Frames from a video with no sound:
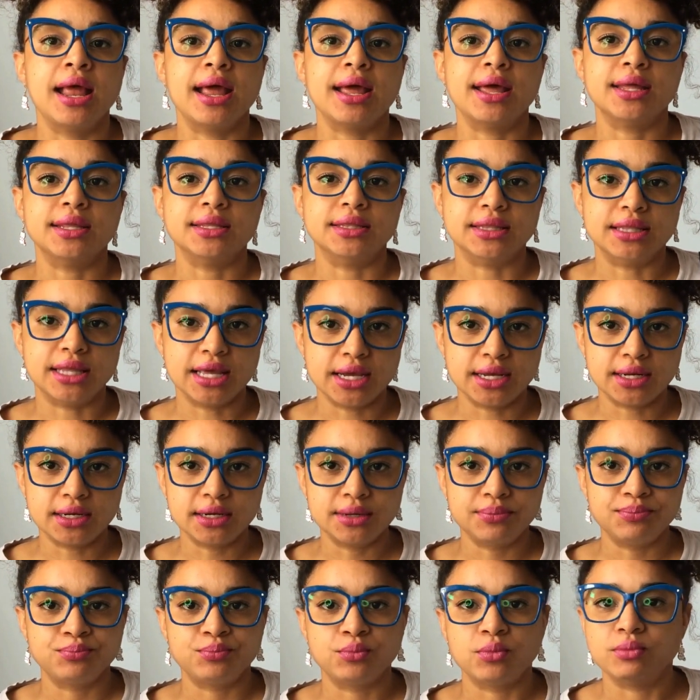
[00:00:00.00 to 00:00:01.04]
And then
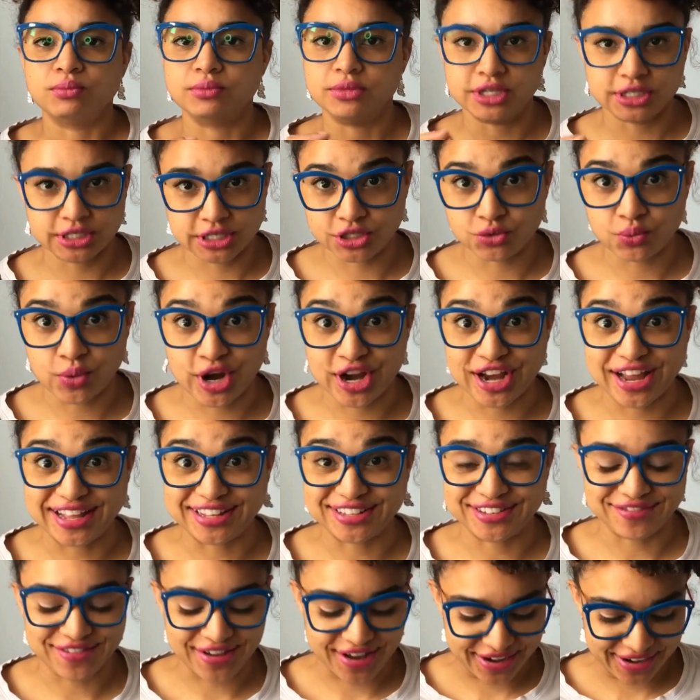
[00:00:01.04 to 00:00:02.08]
this is where it gets
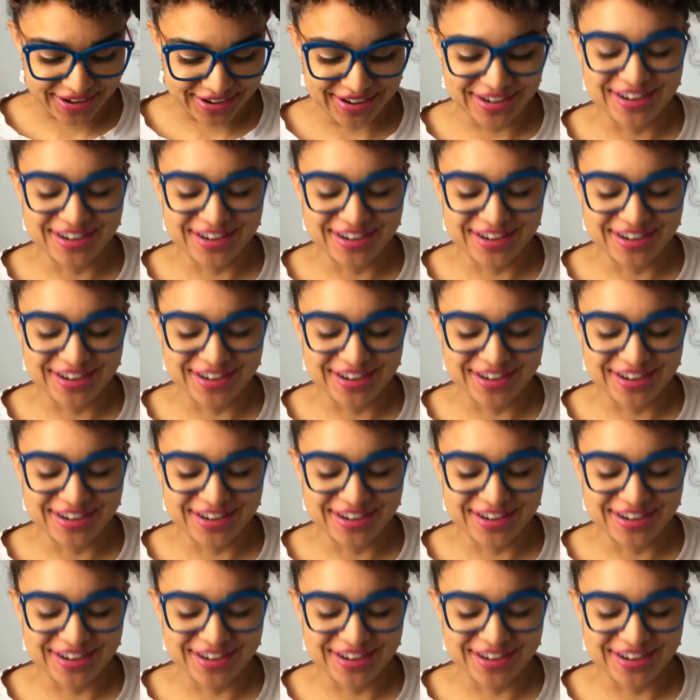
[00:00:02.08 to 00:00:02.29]
fun.